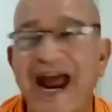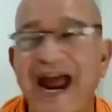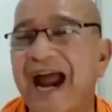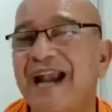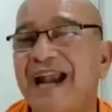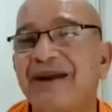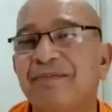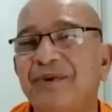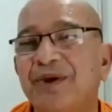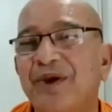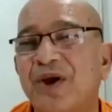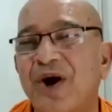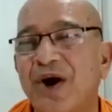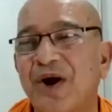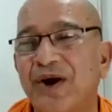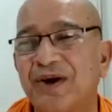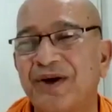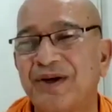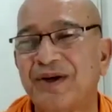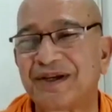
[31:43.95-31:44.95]
and
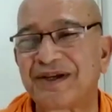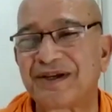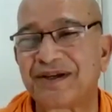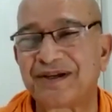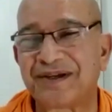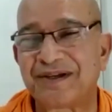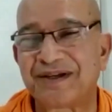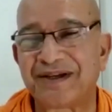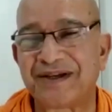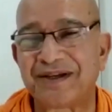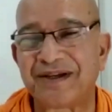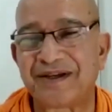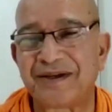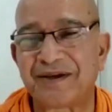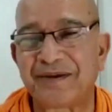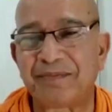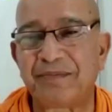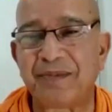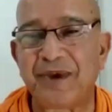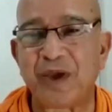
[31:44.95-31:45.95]
beyond.
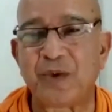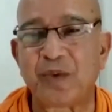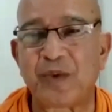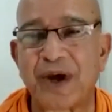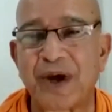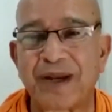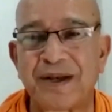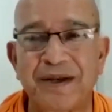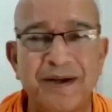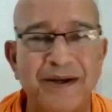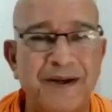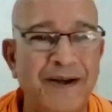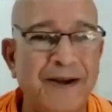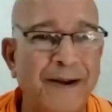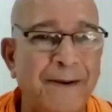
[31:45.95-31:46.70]
Be one.